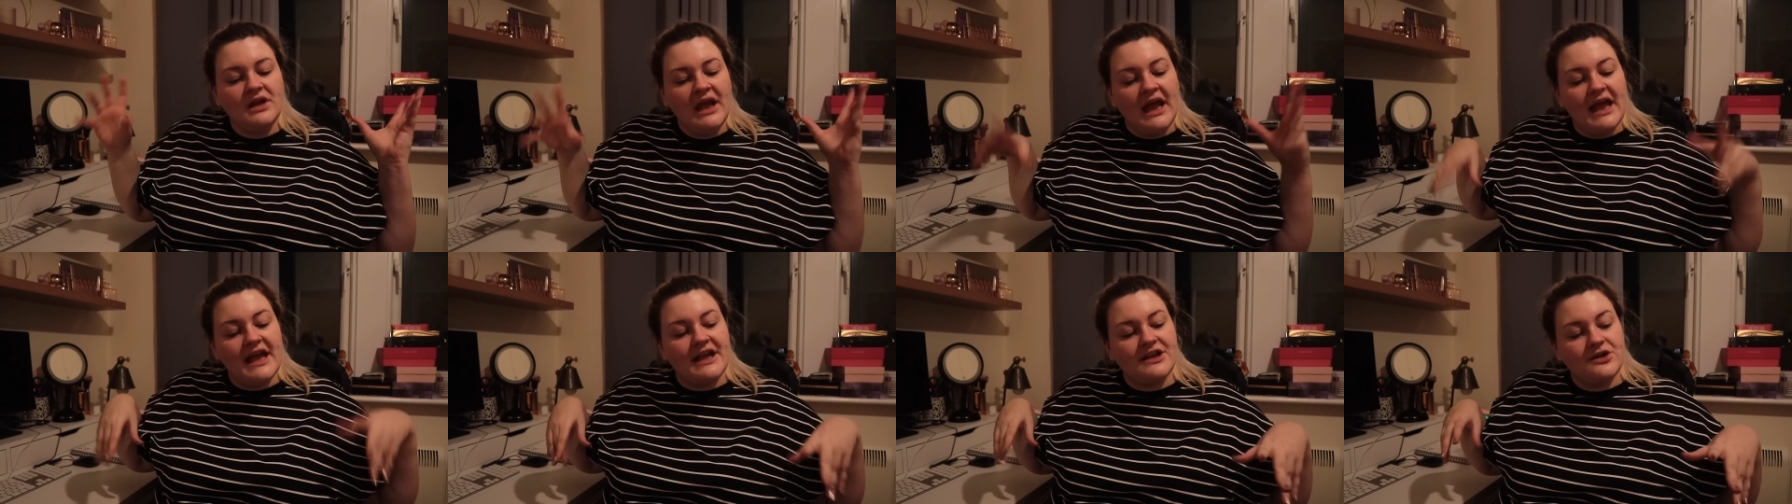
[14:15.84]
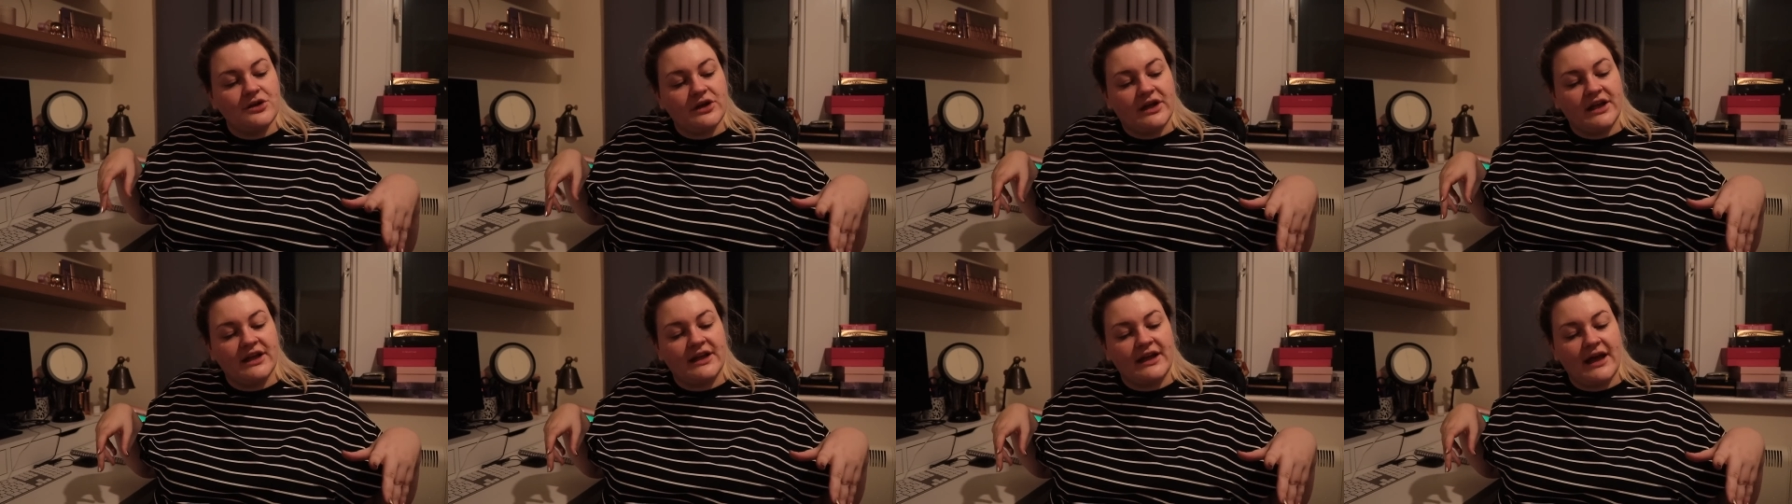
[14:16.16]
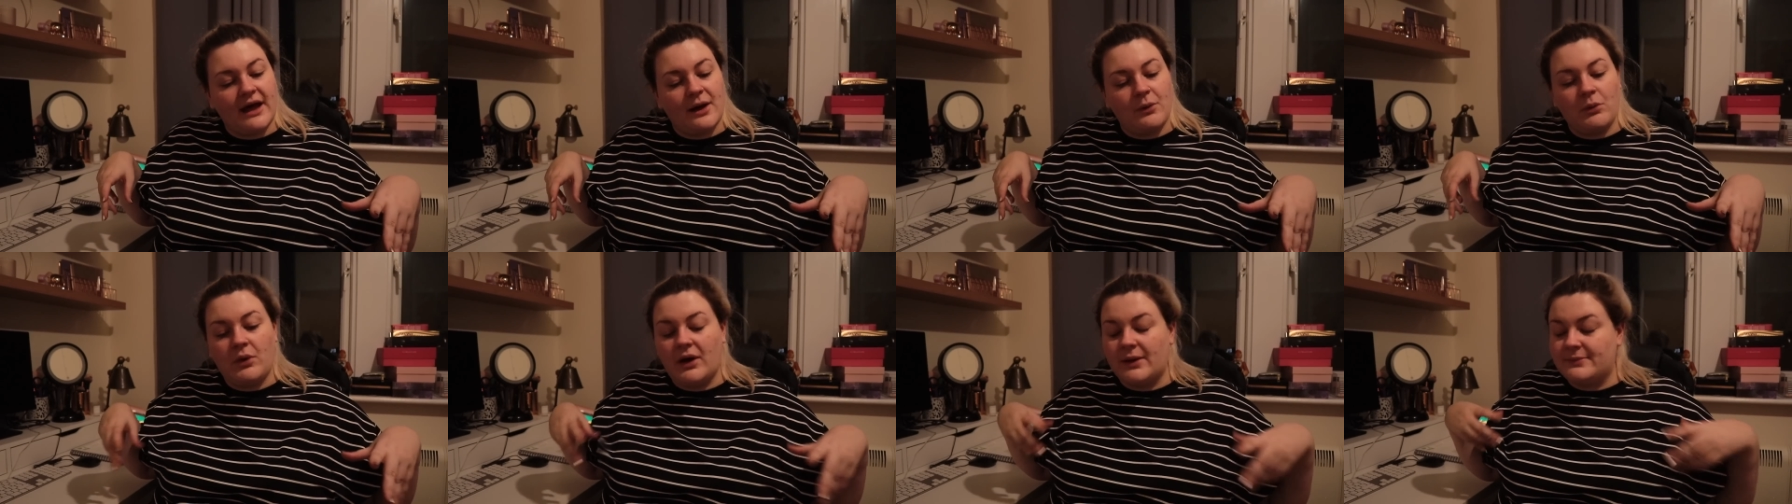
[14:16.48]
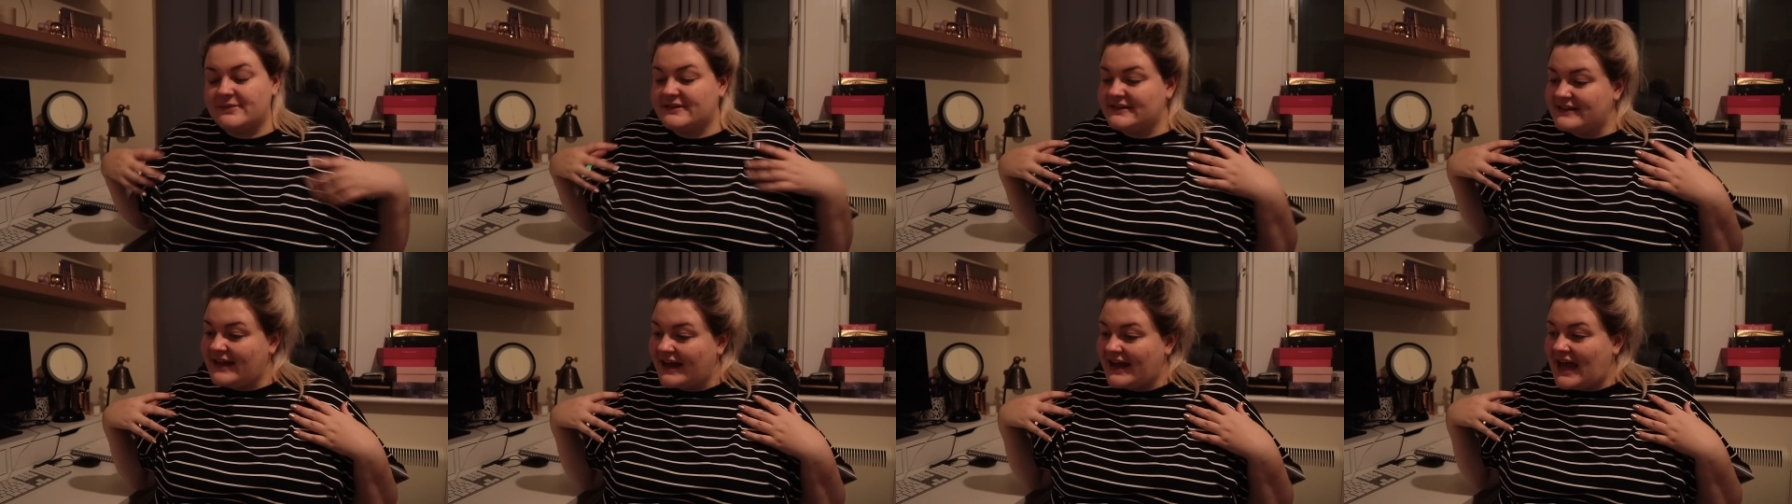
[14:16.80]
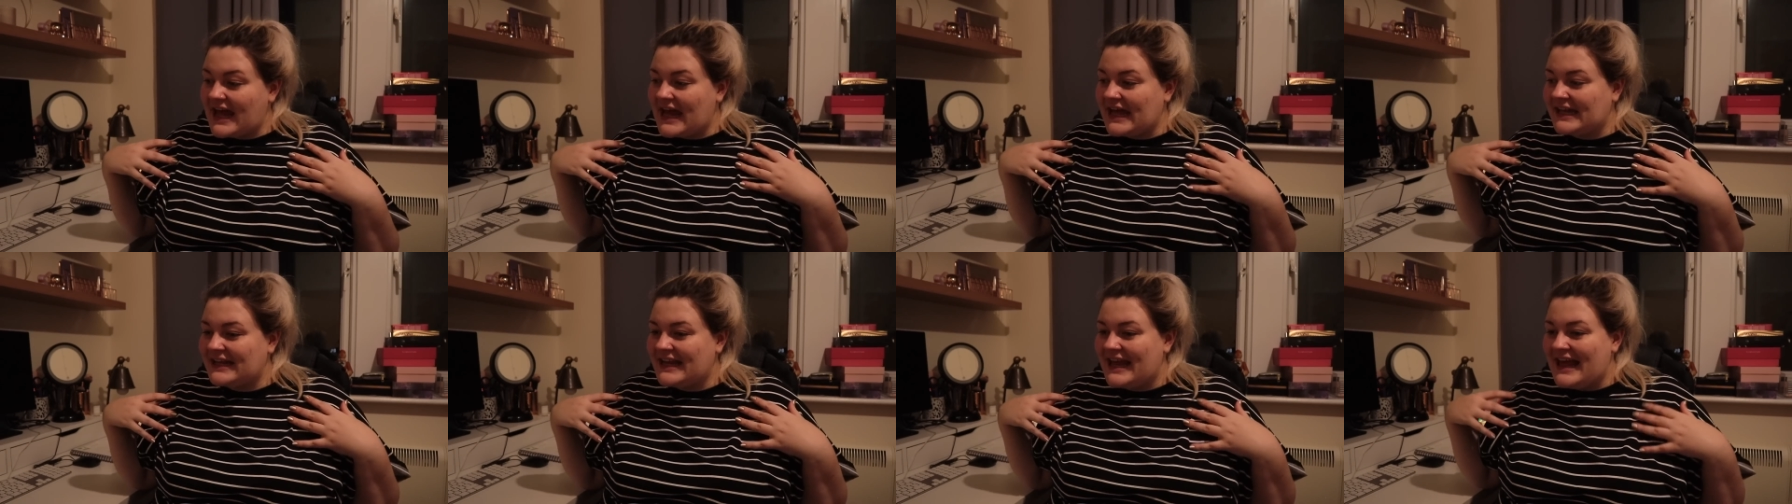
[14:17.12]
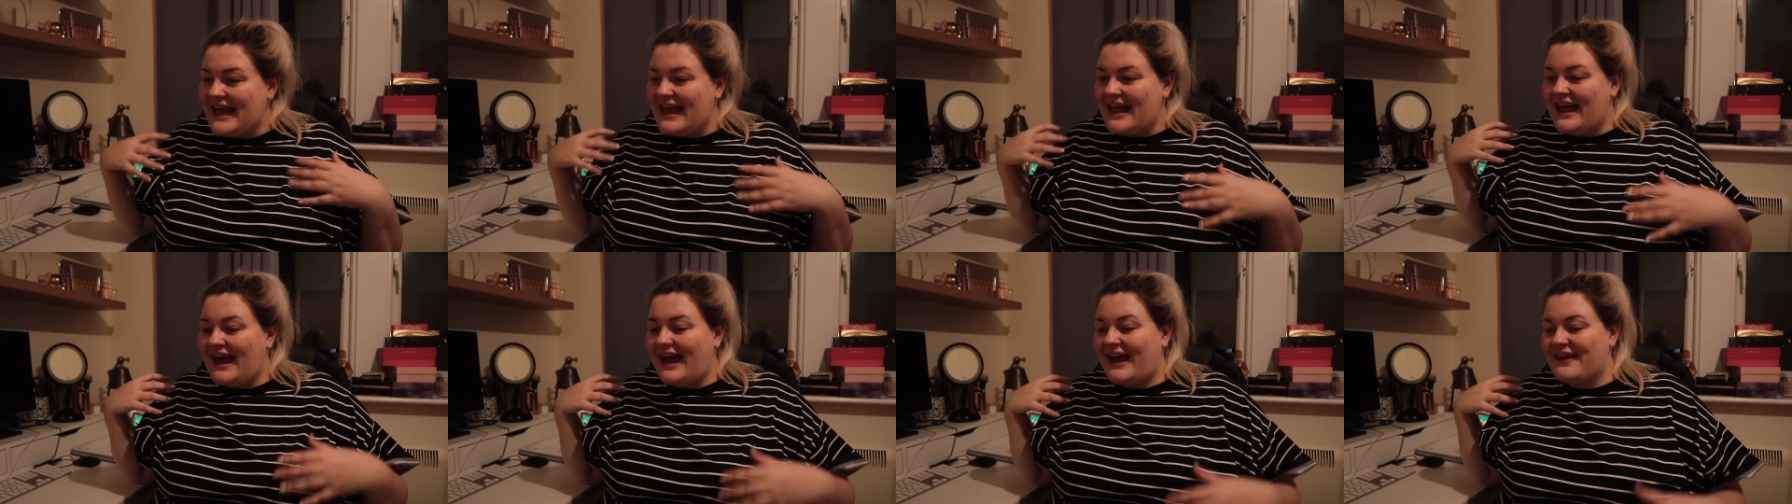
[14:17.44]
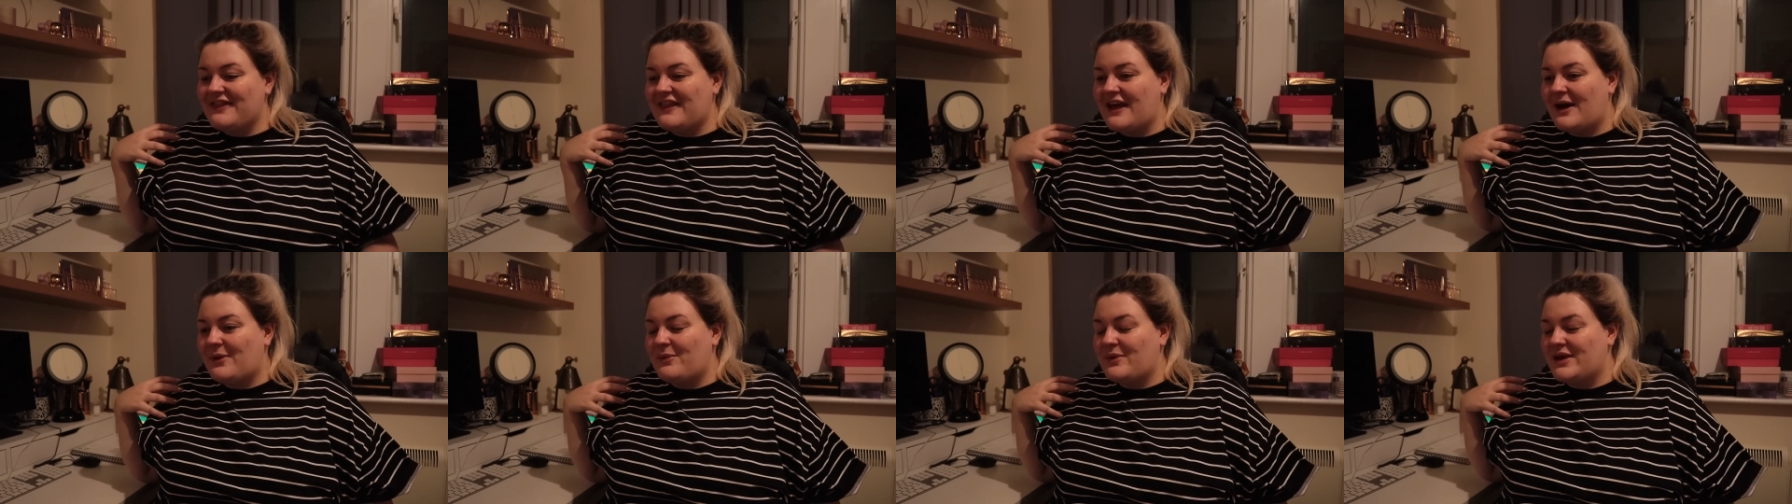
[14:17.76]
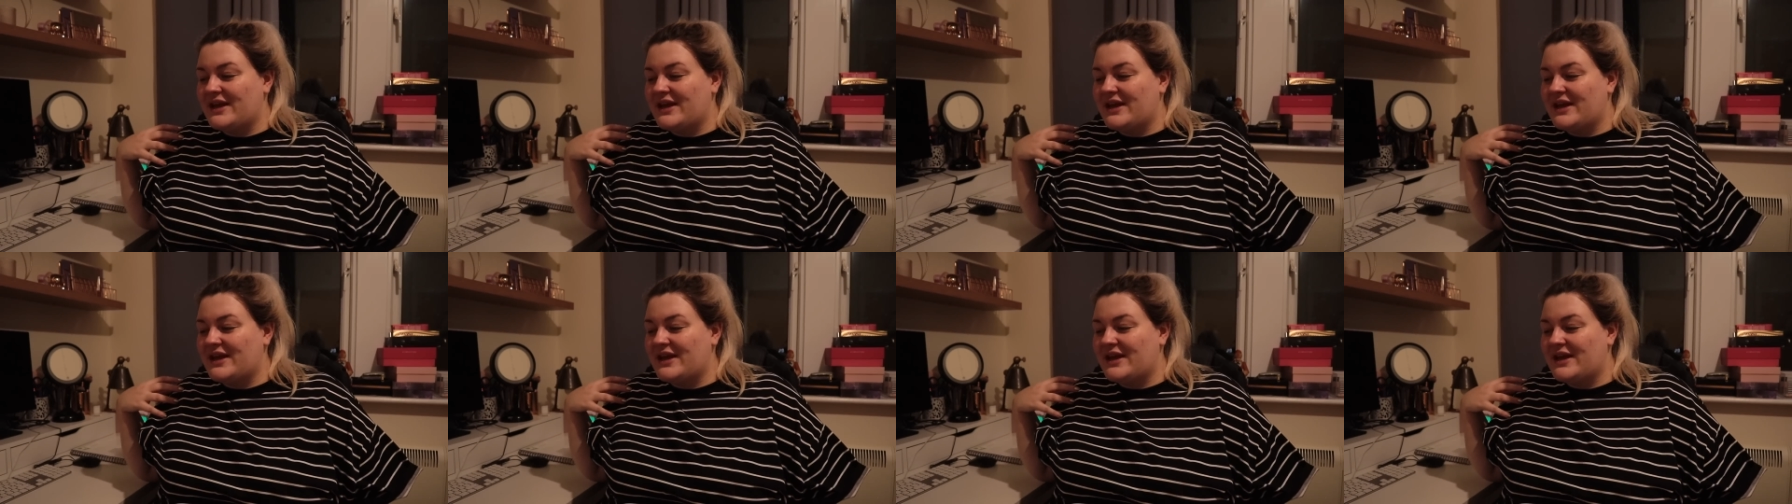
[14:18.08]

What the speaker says: and you can get what I'm saying, and that